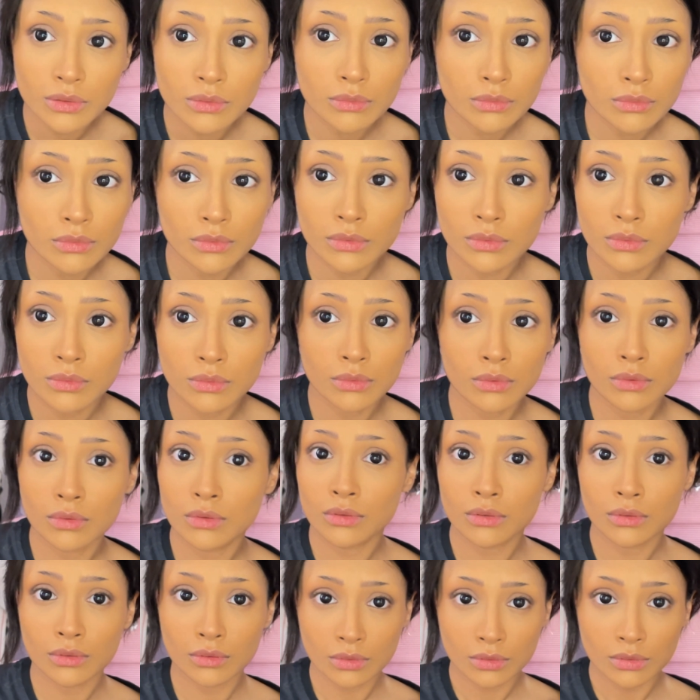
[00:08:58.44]
you,
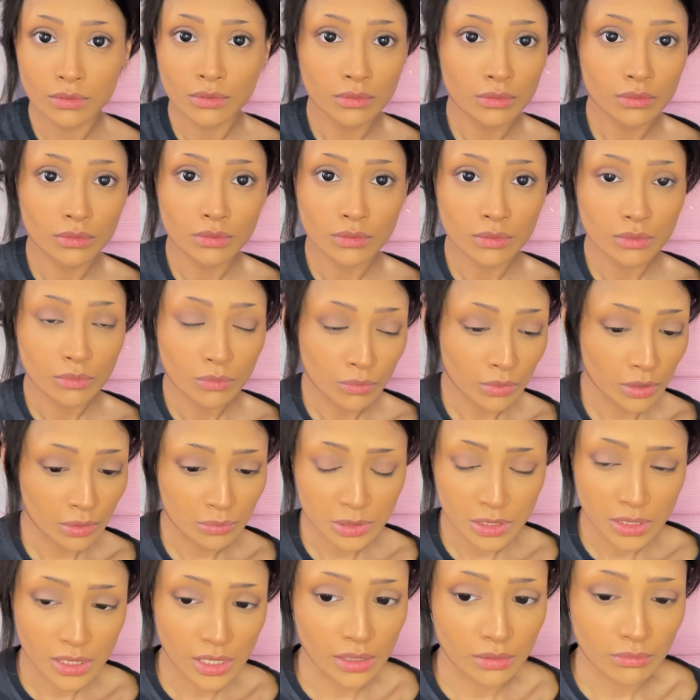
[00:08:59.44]
we're
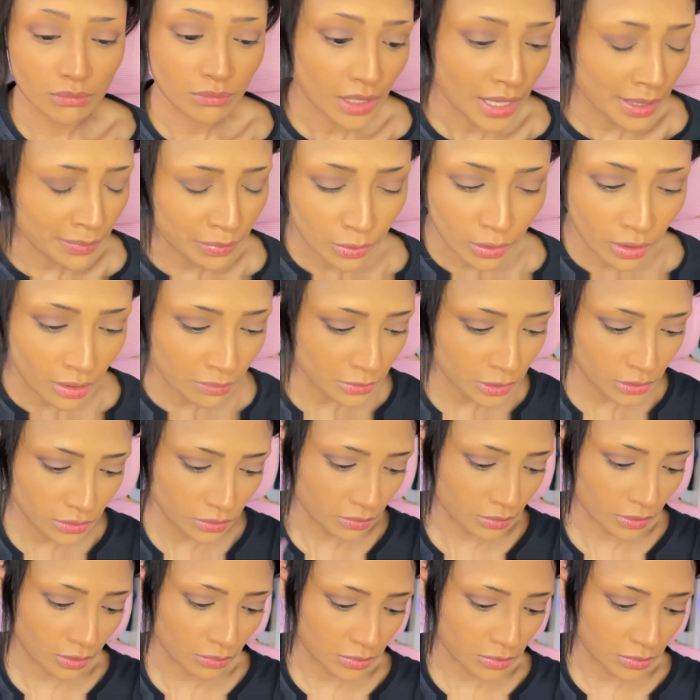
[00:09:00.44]
almost done. I promise you, we're